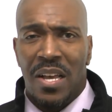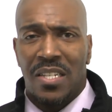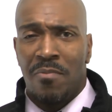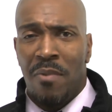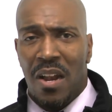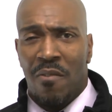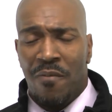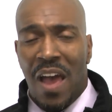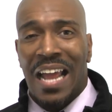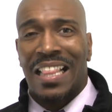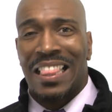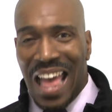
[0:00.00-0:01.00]
As a matter of
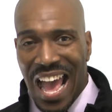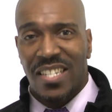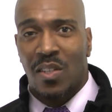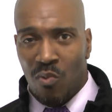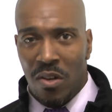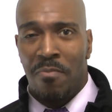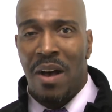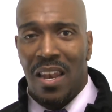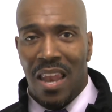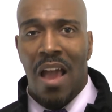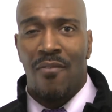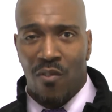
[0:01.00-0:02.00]
fact, that's when my
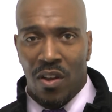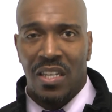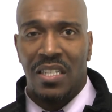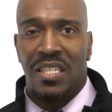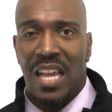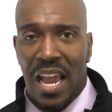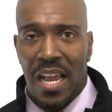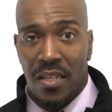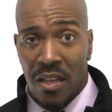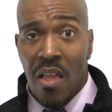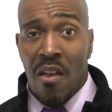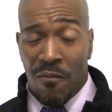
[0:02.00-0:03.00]
life really changed.
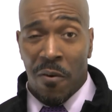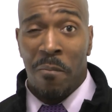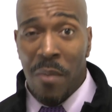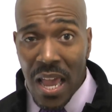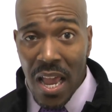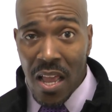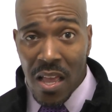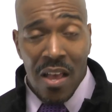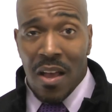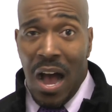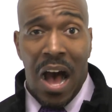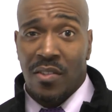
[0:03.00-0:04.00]
For me,
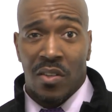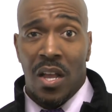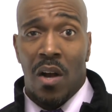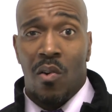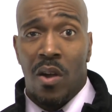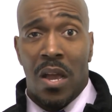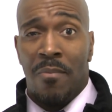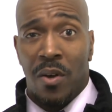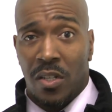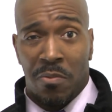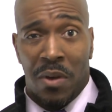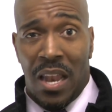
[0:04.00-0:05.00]
I was a knucklehead
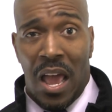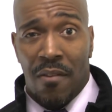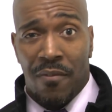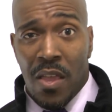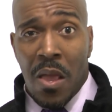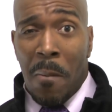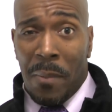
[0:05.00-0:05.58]
most of my life.